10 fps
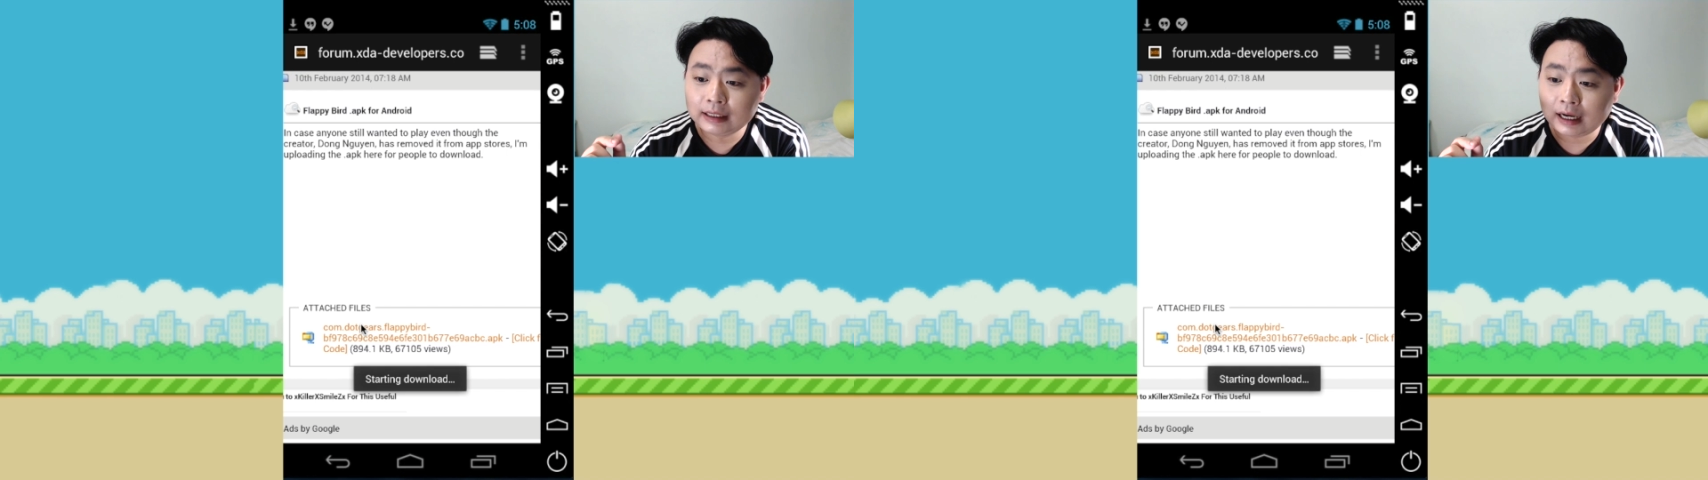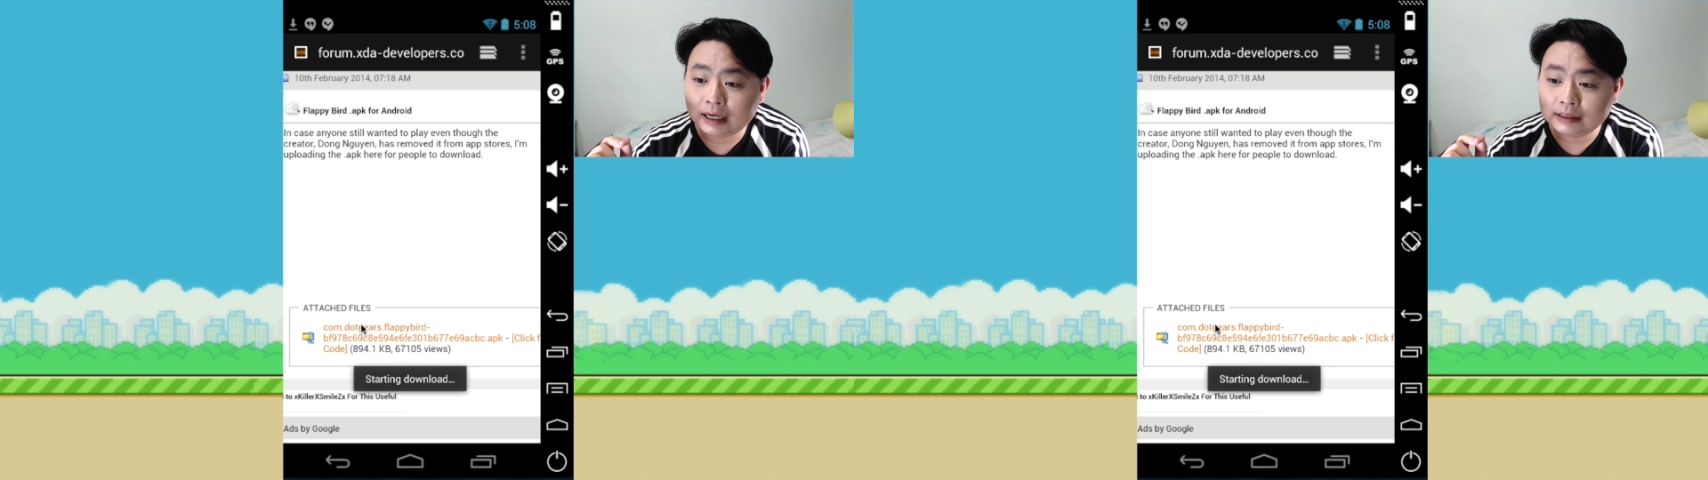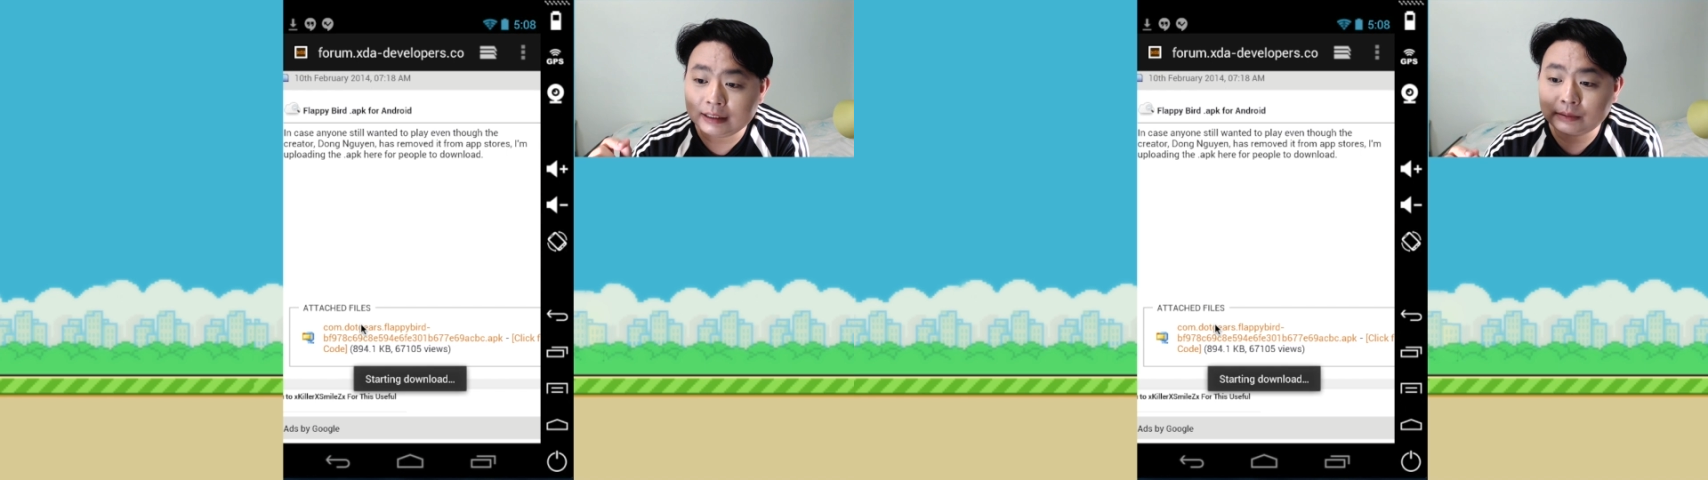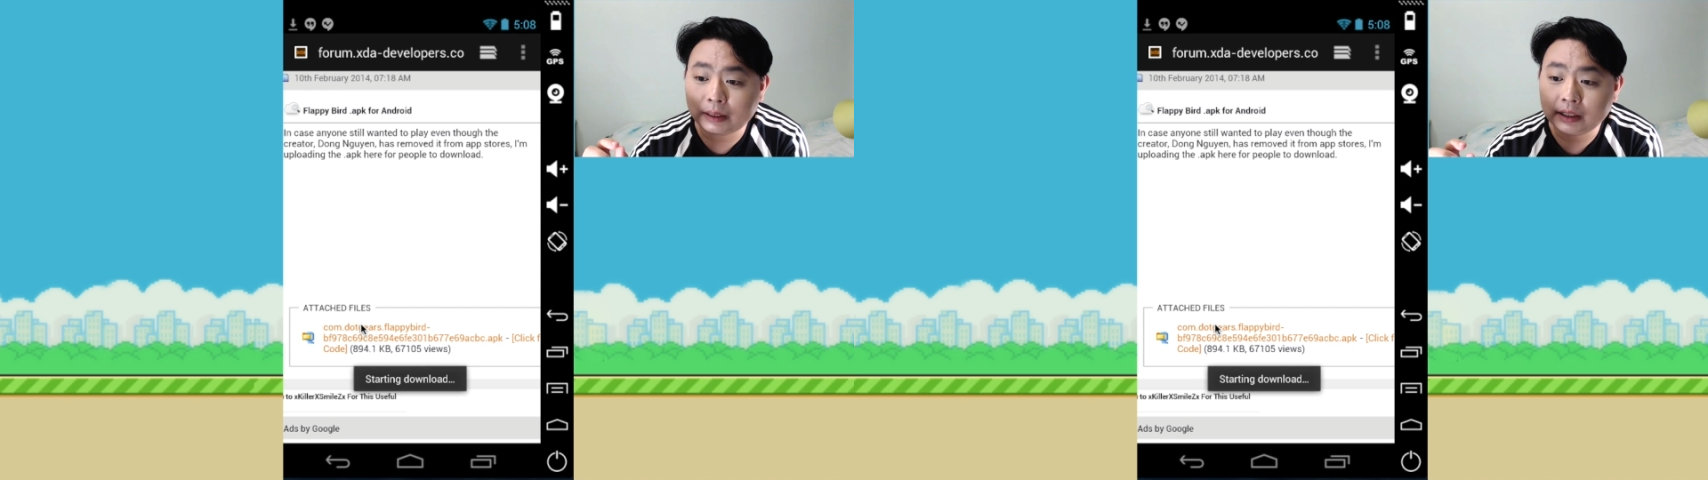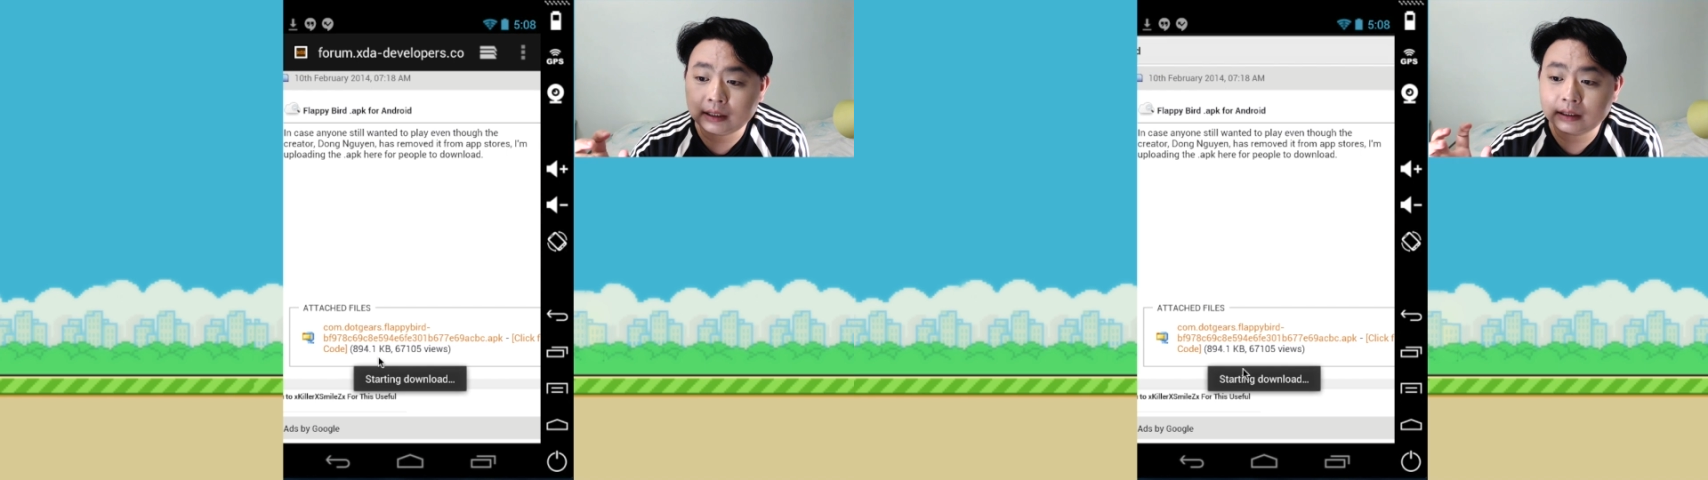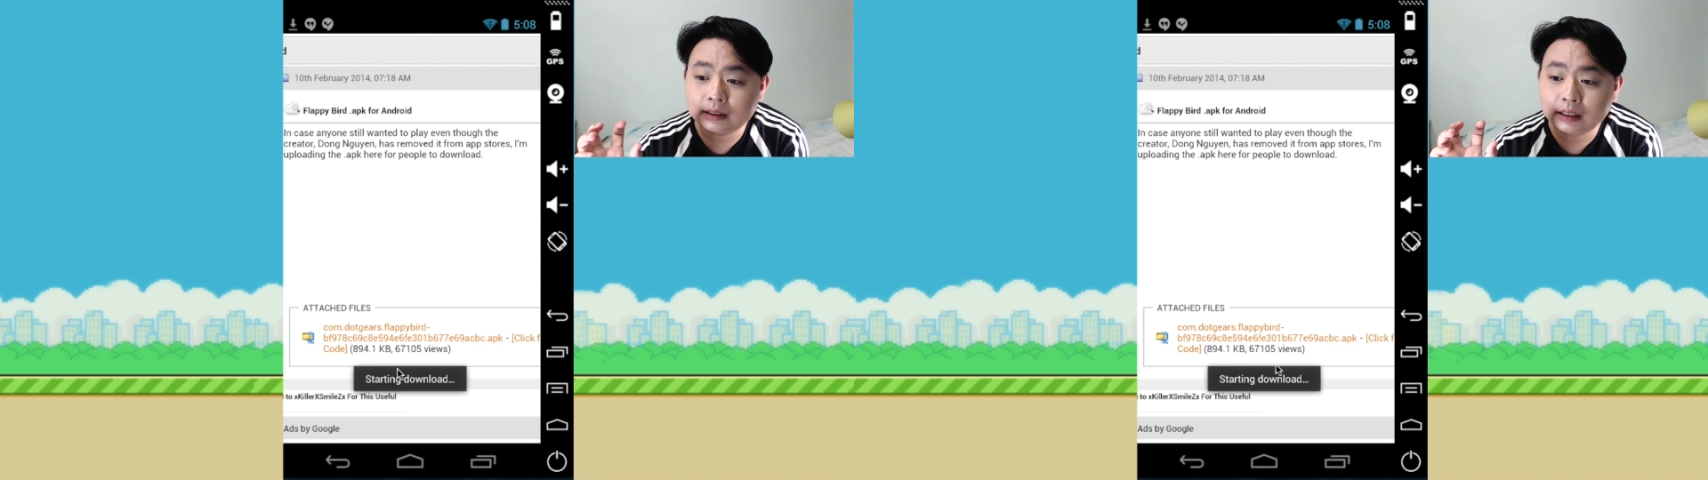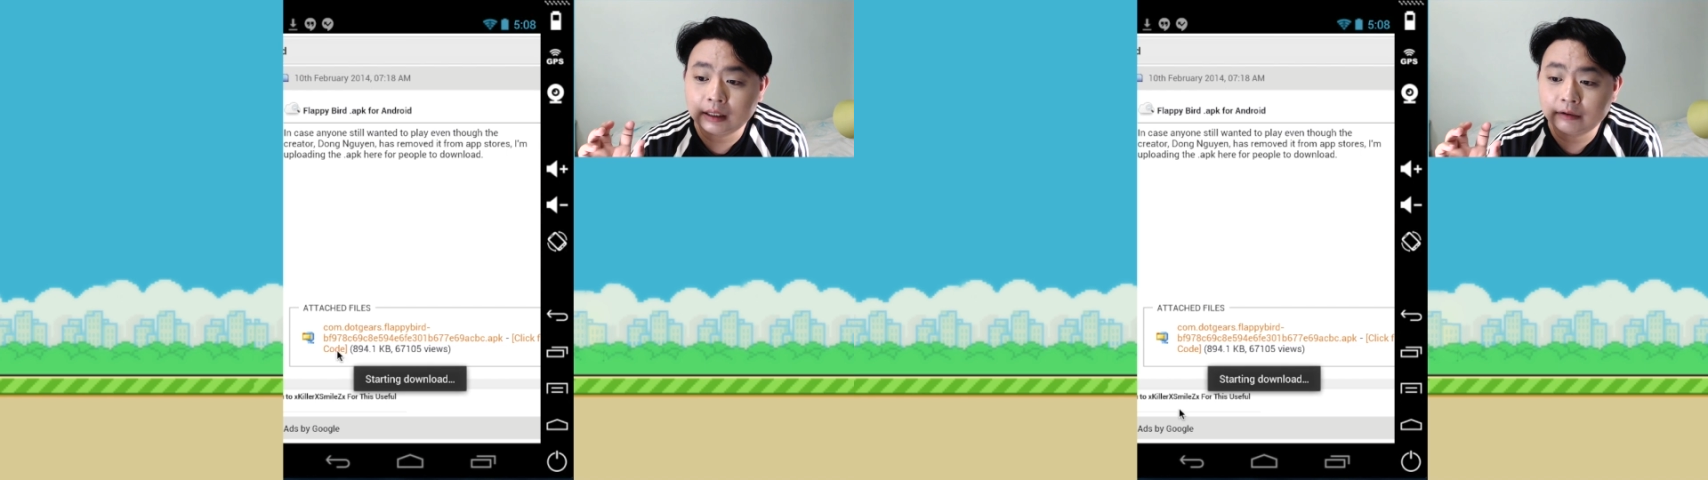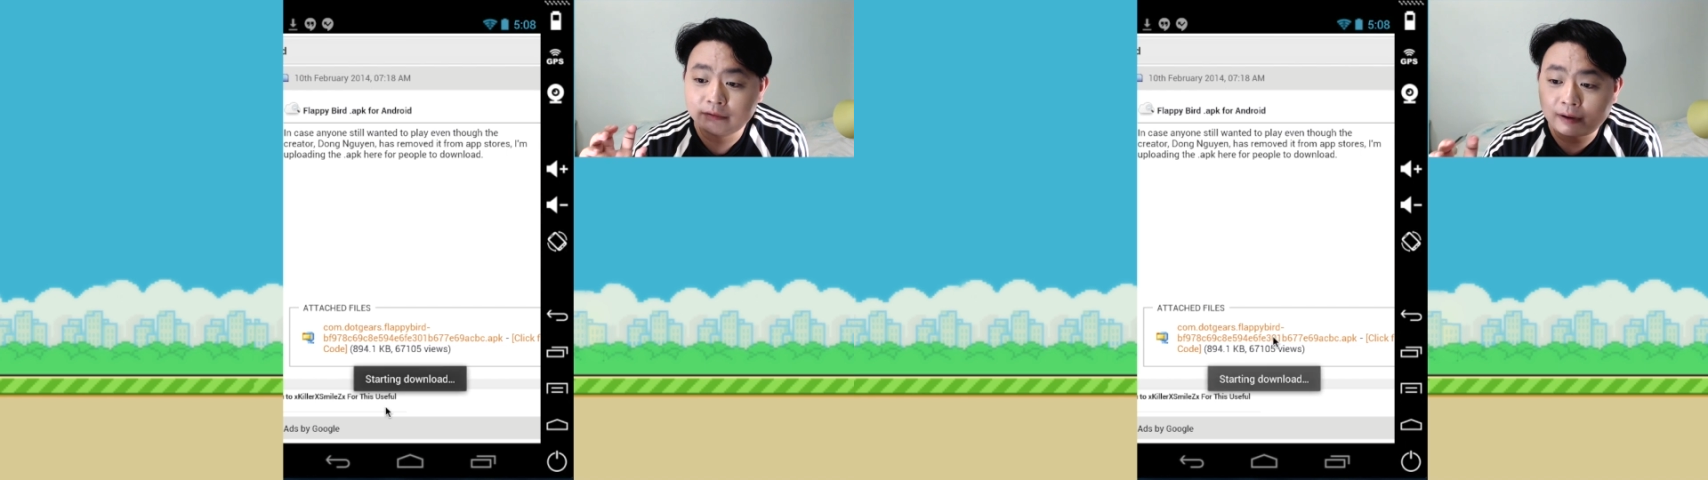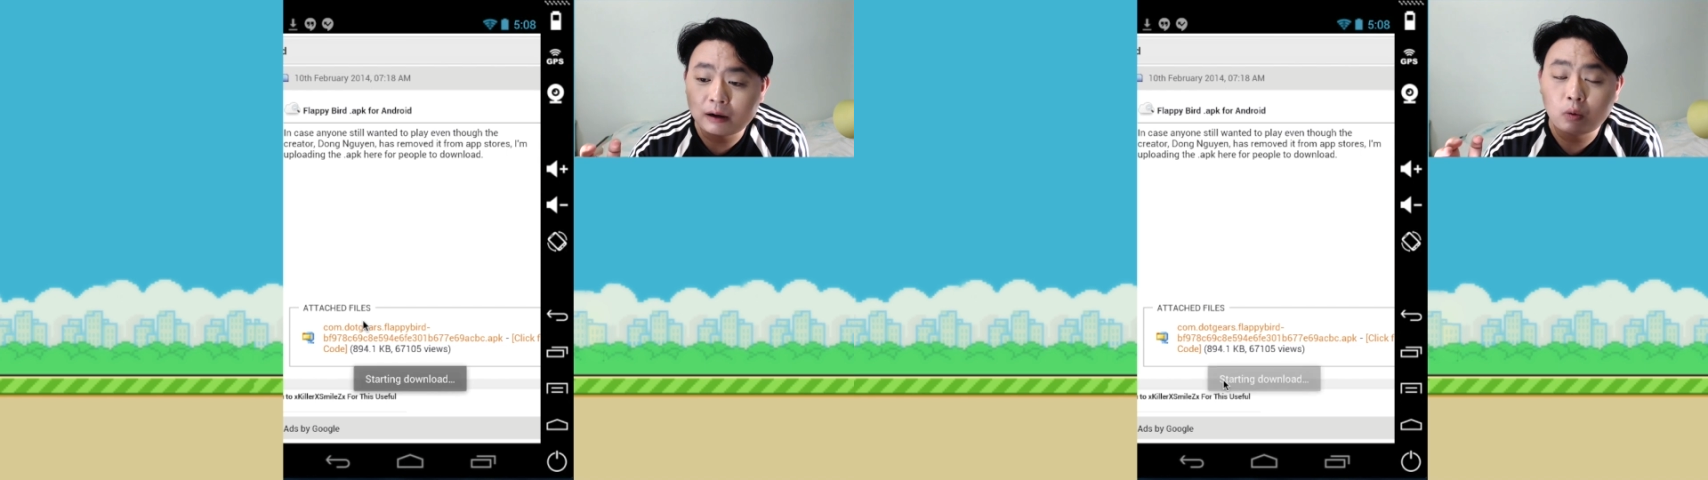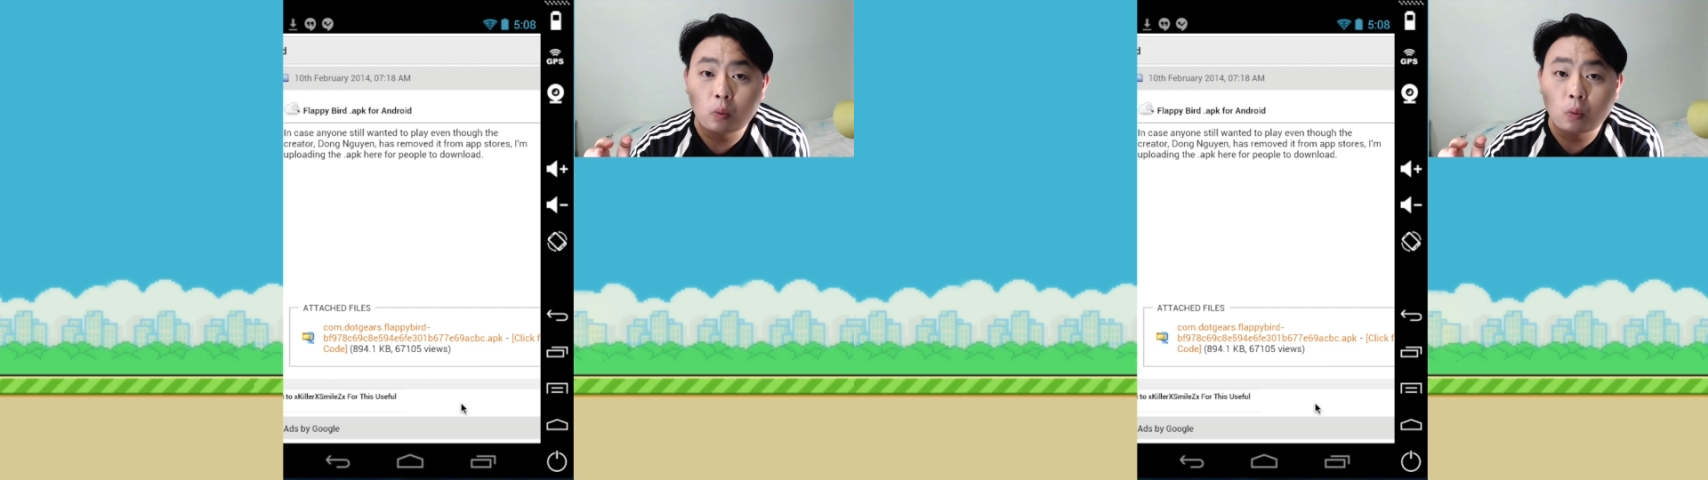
Uh, this particular file,